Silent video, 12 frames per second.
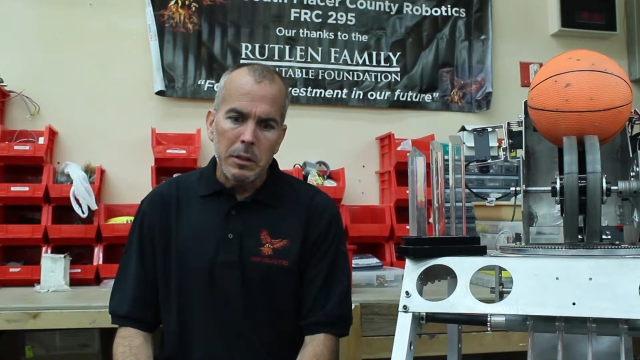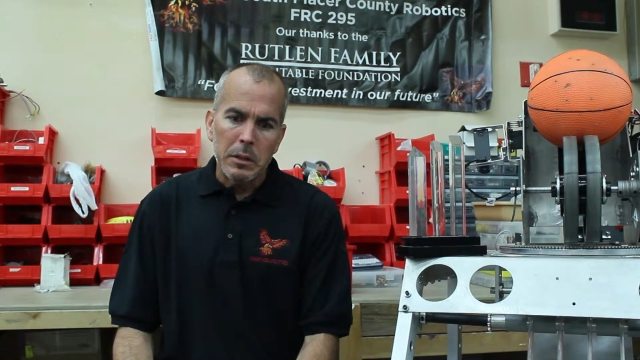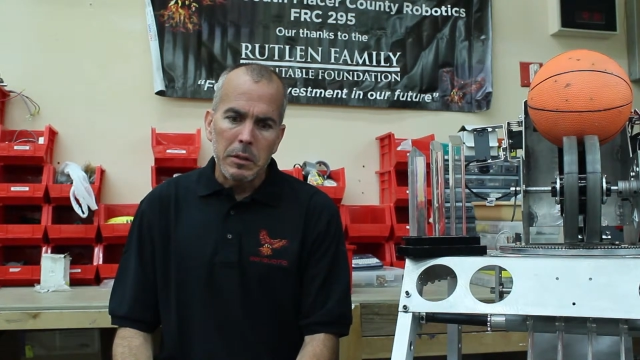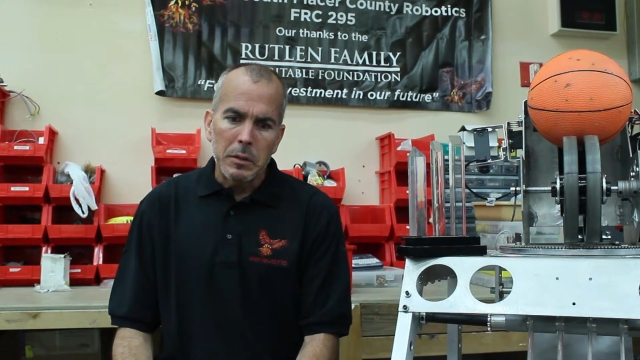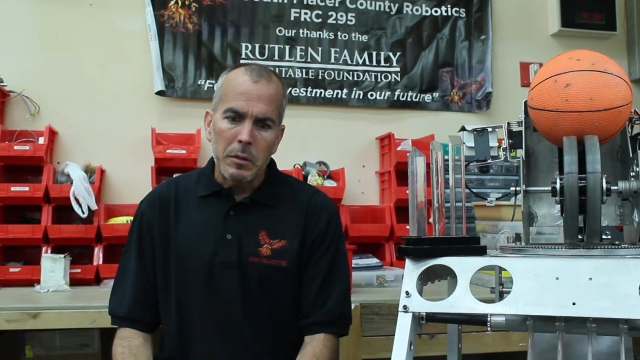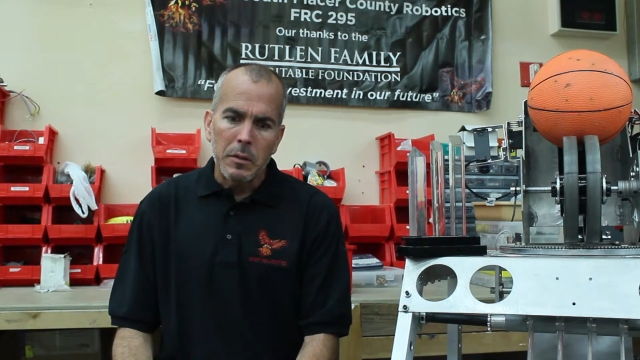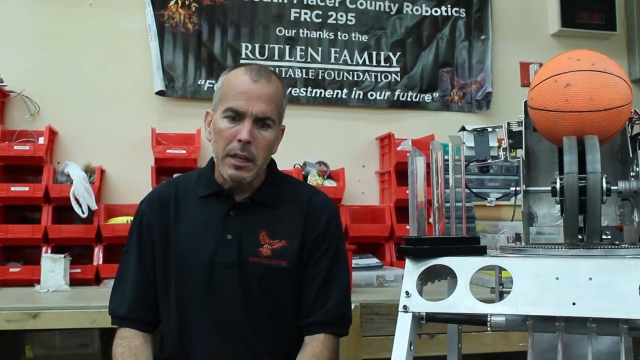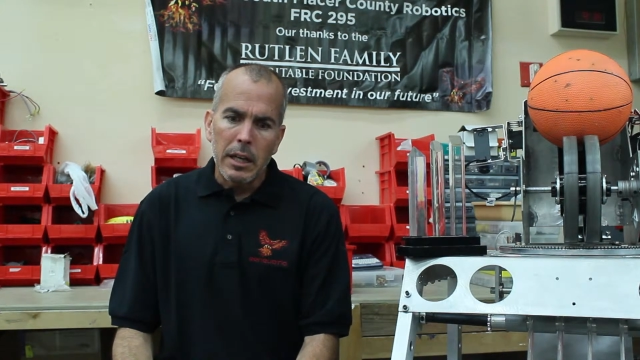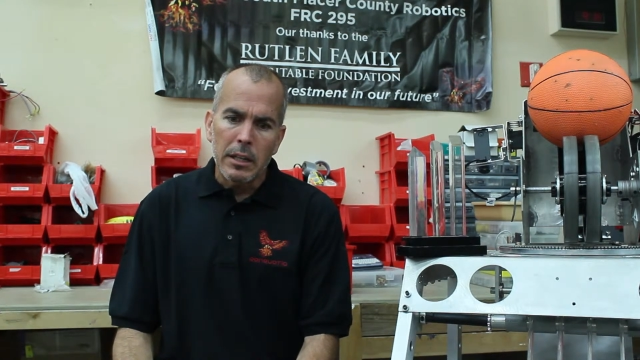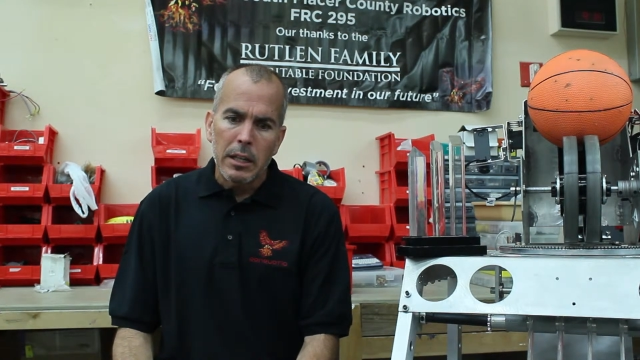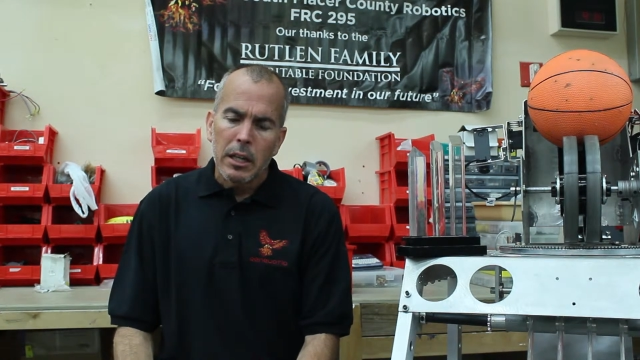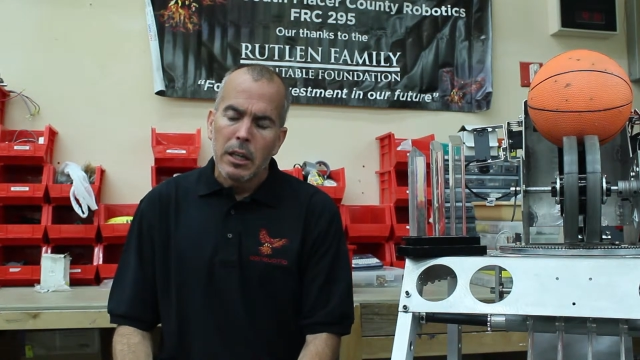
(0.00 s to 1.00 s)
is
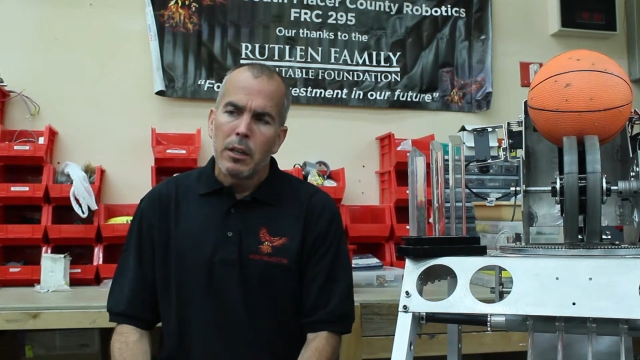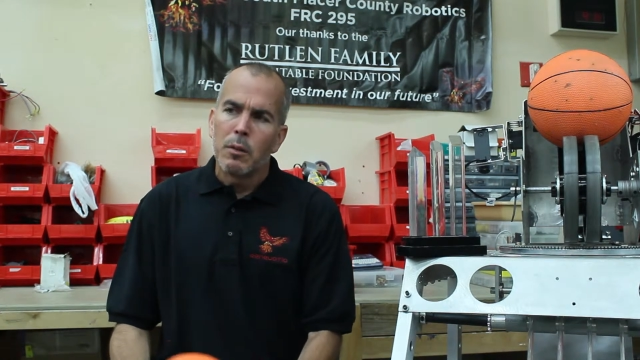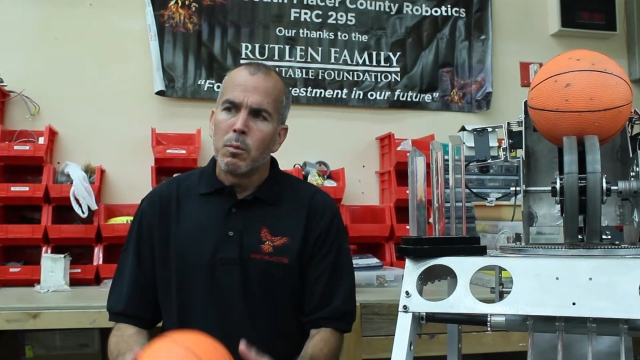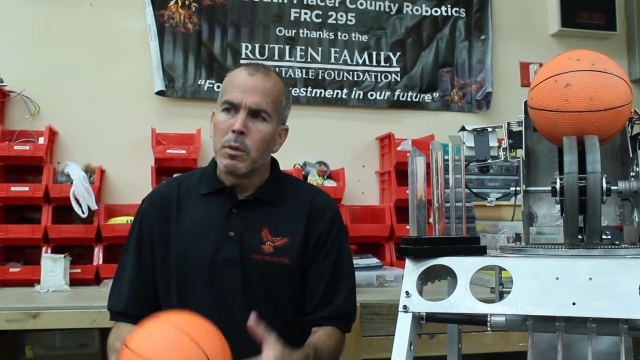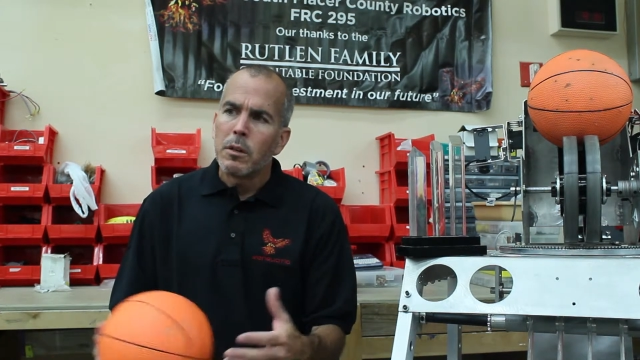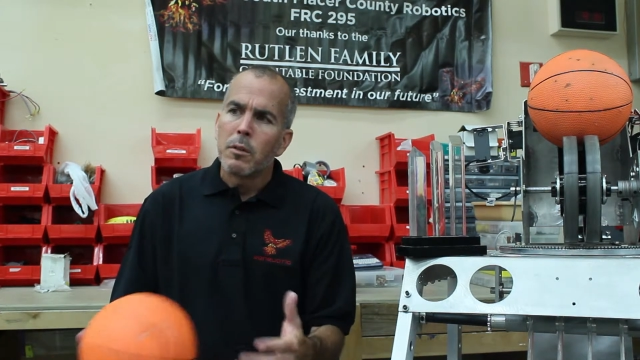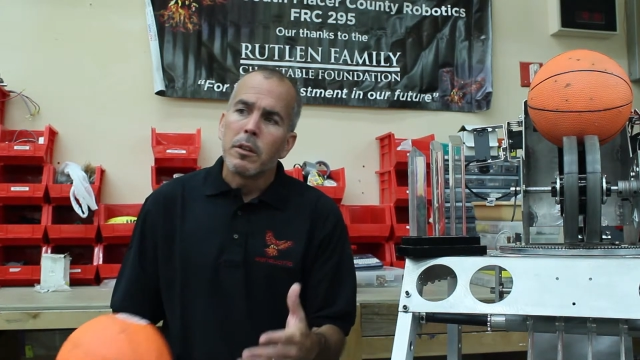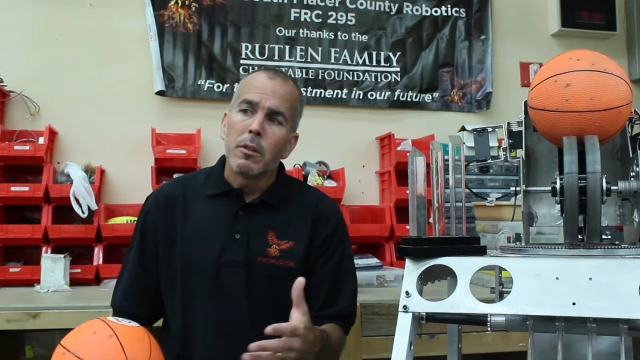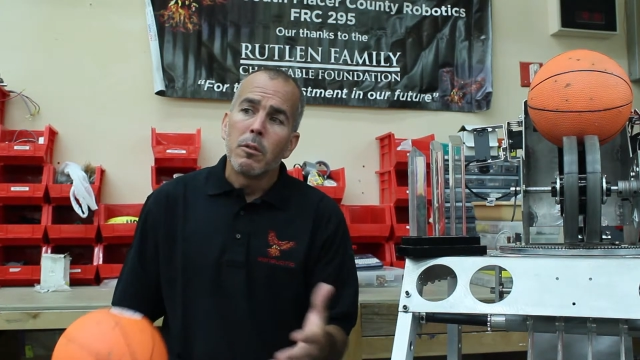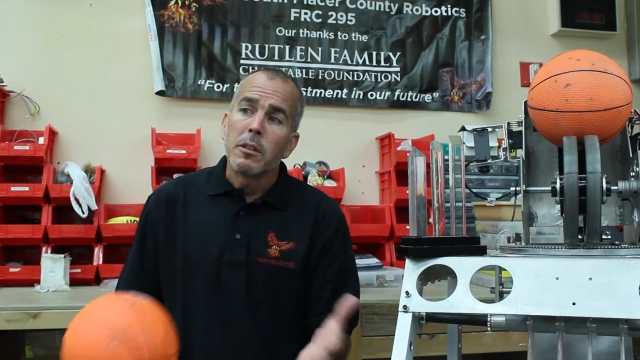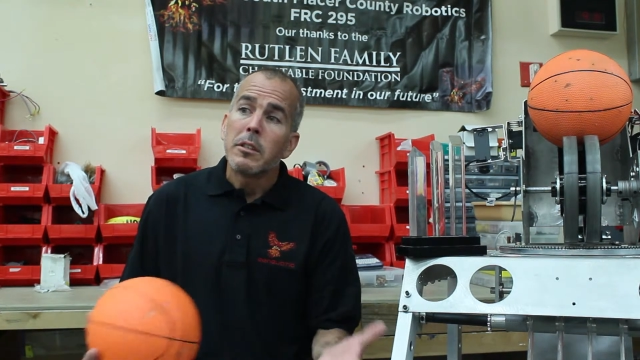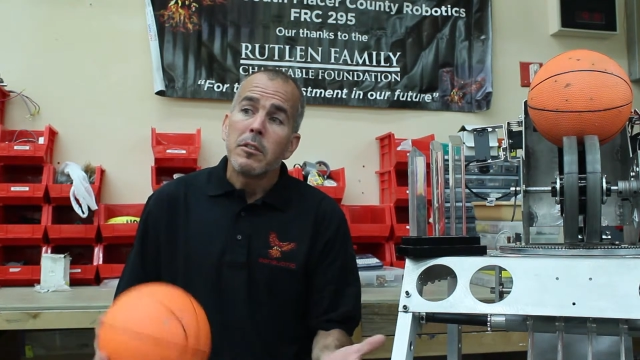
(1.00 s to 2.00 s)
that we're the
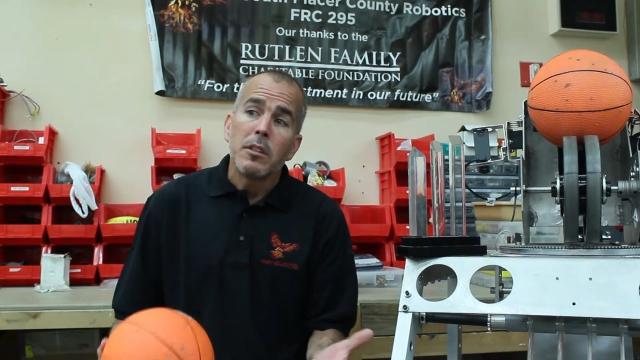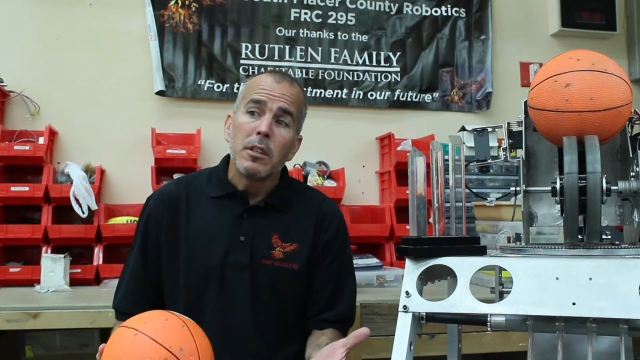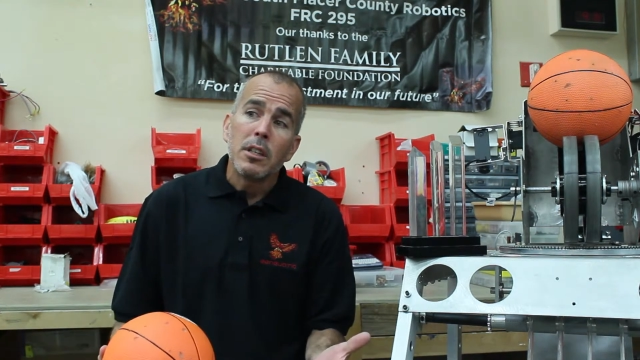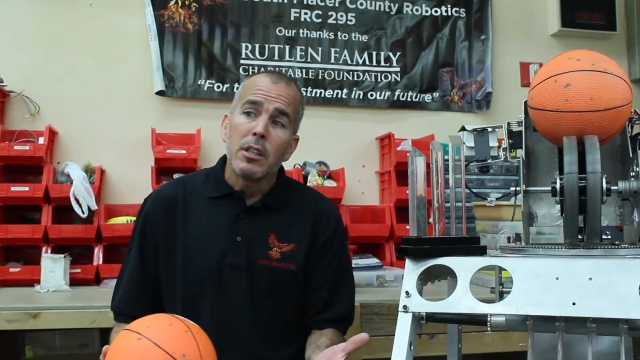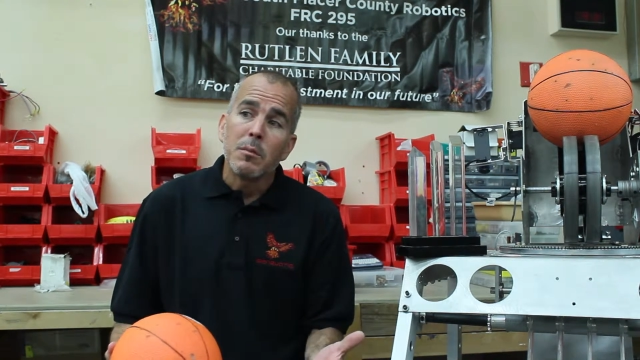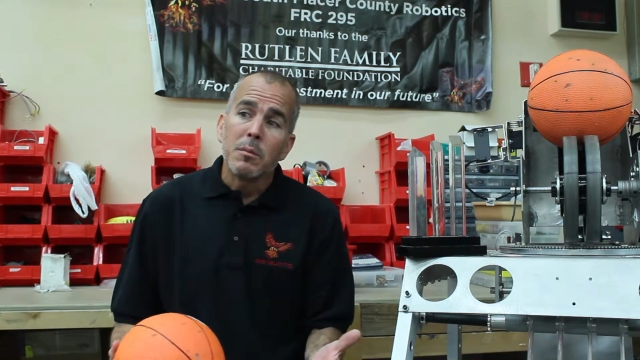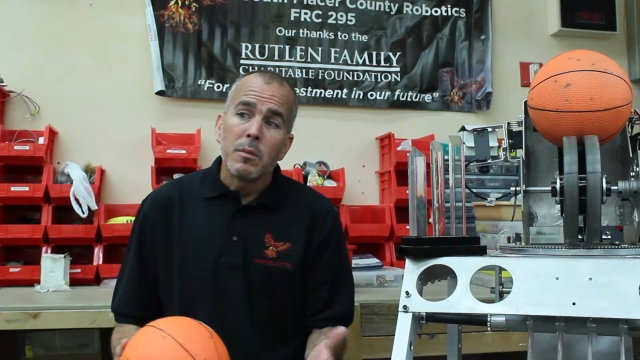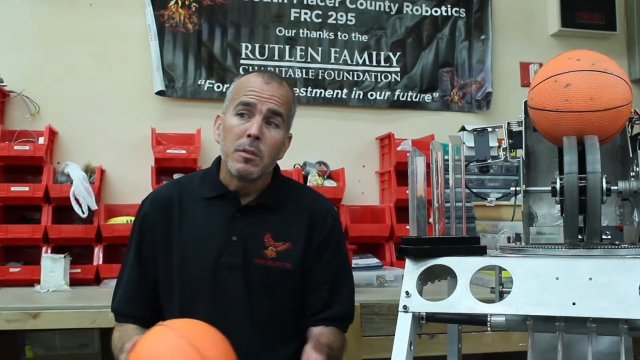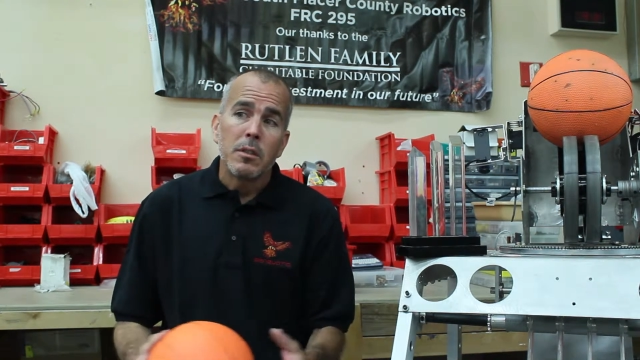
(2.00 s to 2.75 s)
only team